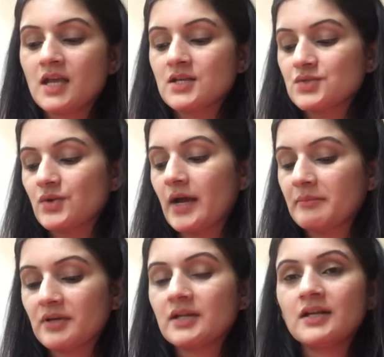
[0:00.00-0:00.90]
So I'm
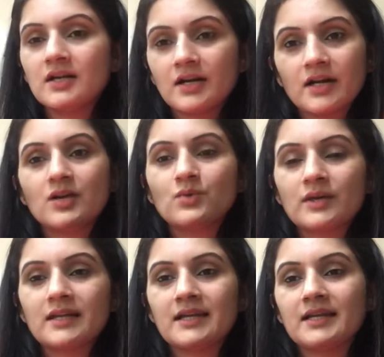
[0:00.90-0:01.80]
gonna learn
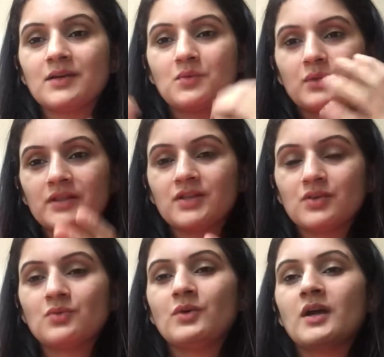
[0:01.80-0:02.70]
ukulele with
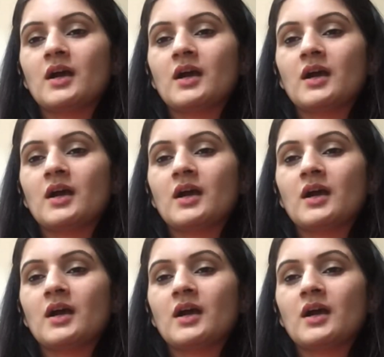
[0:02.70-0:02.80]
you.